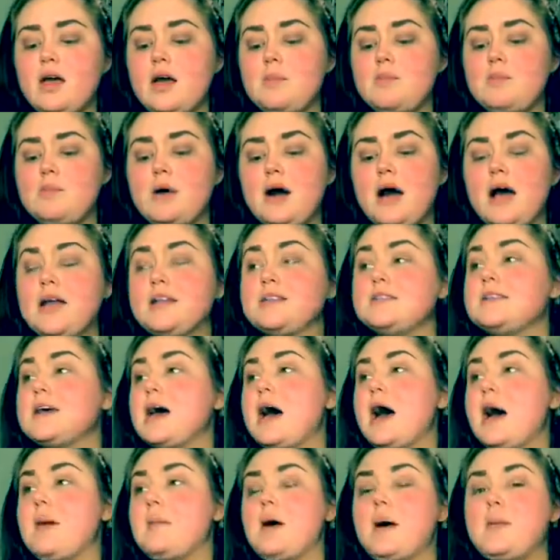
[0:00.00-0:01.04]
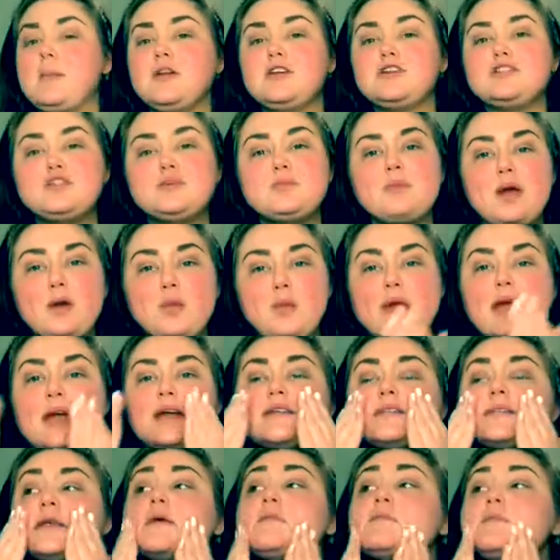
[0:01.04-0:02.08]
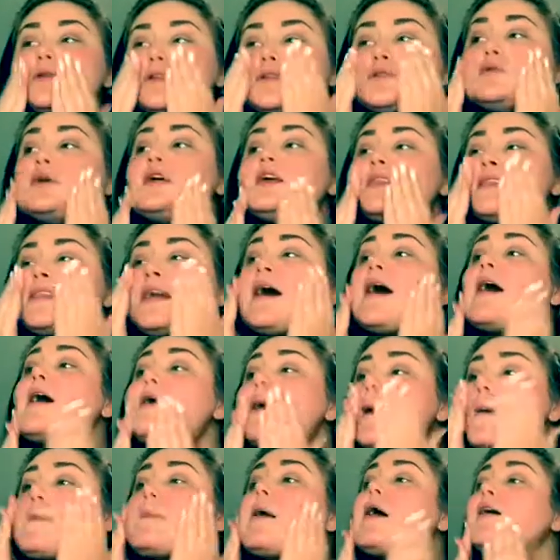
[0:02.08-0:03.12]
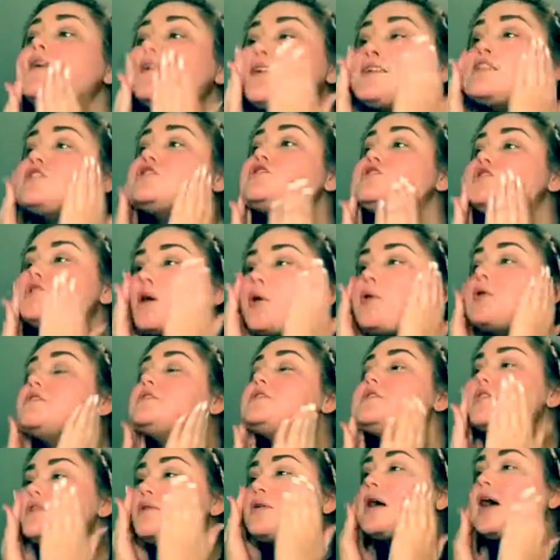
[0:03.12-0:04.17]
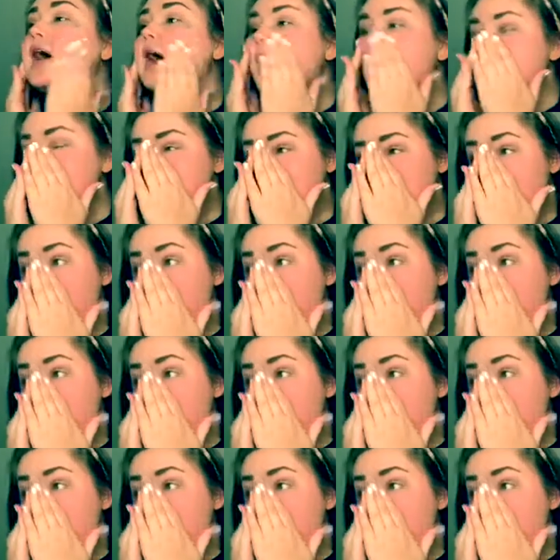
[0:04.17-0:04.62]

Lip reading: But I'm going to do my wings in between that. I'm not going to show it to you guys